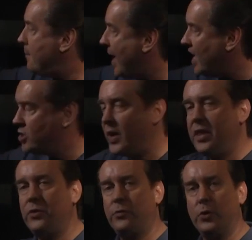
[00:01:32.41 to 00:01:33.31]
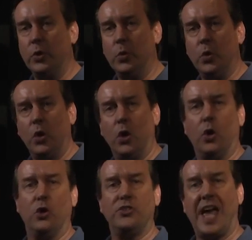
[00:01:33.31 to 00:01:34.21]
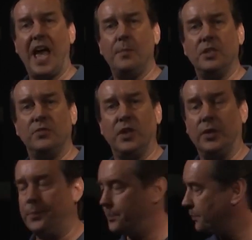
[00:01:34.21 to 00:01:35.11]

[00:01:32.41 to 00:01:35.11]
penetrate through Earth's atmosphere.